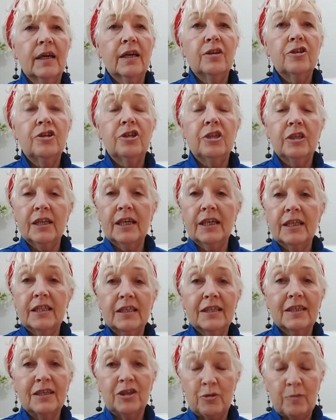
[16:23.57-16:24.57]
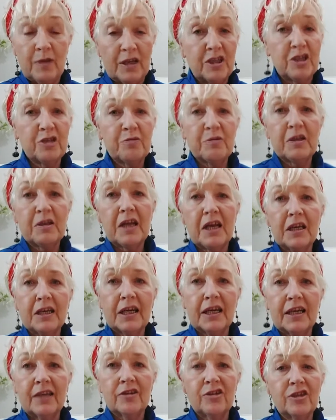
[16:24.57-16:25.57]
She did, and she messaged me that
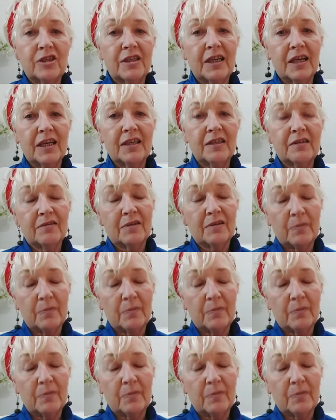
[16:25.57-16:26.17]
night and she said,